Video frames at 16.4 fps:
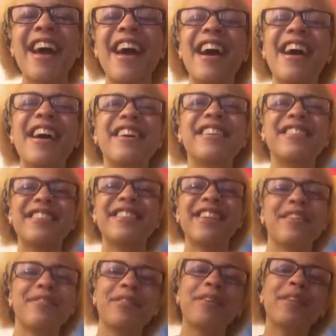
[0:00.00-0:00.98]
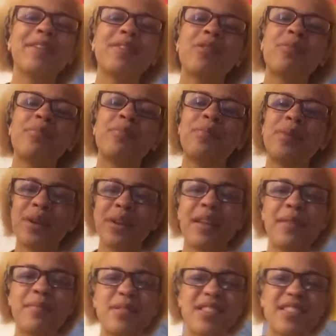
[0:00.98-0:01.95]
And today for Living with
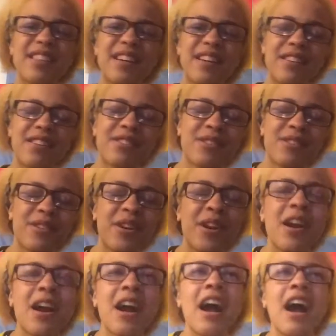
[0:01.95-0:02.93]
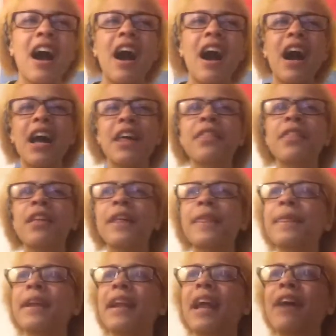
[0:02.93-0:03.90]
Borderline Personality Disorder, I thought
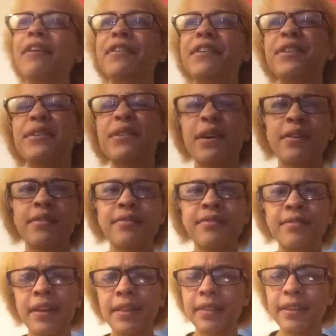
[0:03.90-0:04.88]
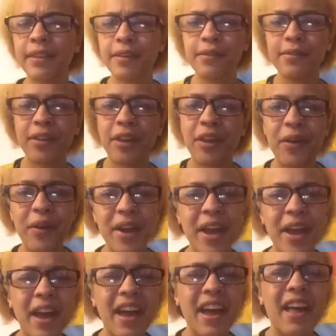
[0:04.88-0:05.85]
that I would do a fun little video
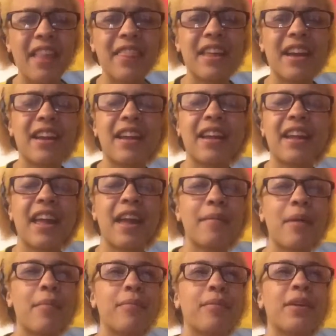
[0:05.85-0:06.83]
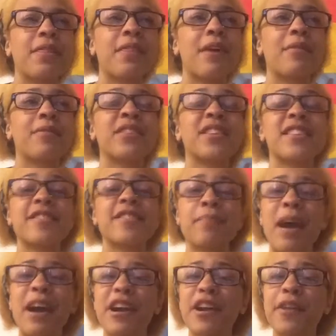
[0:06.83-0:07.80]
that I came up with that was
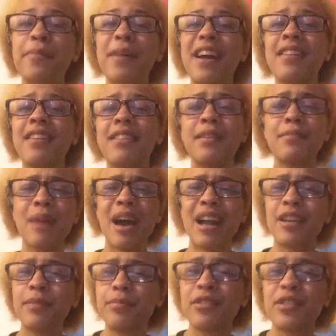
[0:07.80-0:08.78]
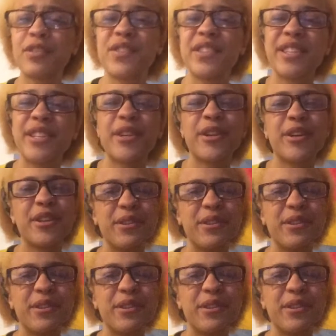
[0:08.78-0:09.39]
inspired by Themaddiebruce here on